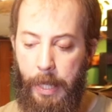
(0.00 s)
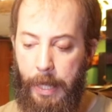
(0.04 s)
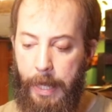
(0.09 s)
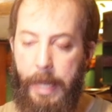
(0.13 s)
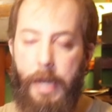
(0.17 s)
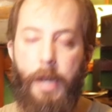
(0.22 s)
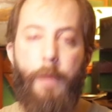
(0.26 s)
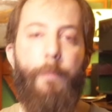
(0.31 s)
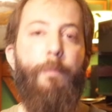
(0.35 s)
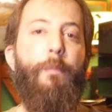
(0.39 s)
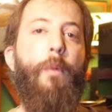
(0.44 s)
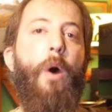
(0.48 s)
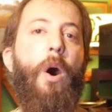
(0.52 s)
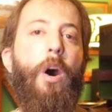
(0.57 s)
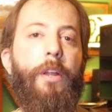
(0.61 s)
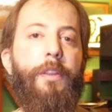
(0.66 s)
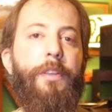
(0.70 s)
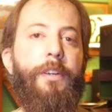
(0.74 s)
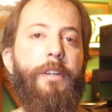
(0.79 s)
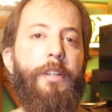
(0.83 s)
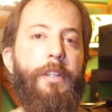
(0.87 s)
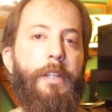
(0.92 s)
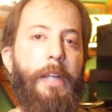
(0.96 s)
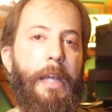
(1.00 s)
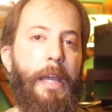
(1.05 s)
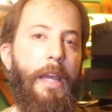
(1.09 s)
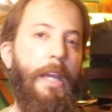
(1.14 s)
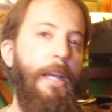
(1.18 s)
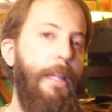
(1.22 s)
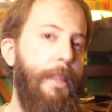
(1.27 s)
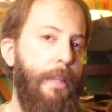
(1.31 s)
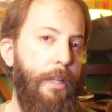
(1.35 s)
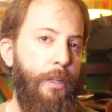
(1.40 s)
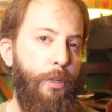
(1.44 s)
In modern
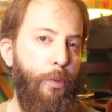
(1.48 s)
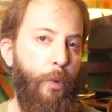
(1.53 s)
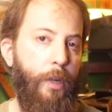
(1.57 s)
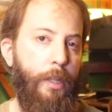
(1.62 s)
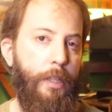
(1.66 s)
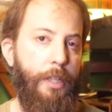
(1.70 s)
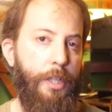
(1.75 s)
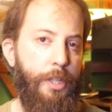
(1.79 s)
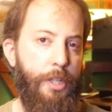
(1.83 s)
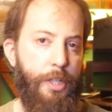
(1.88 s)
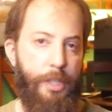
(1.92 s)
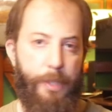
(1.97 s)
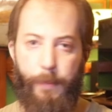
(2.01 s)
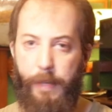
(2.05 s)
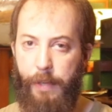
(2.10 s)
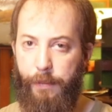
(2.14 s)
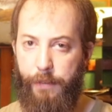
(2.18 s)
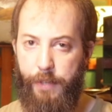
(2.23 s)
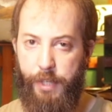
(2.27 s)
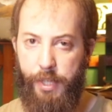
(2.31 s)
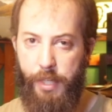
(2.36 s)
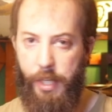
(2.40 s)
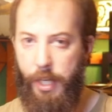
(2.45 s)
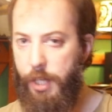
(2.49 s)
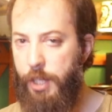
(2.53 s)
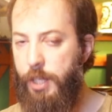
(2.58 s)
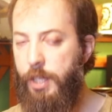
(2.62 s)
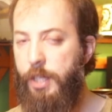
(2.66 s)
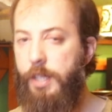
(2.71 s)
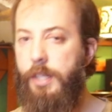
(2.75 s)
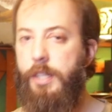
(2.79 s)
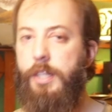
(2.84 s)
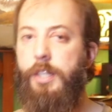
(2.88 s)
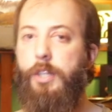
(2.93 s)
heathen religious
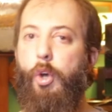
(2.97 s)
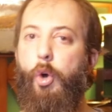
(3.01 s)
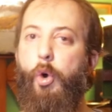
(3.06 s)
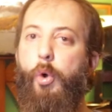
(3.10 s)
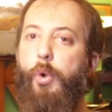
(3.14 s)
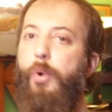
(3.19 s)
manifestations,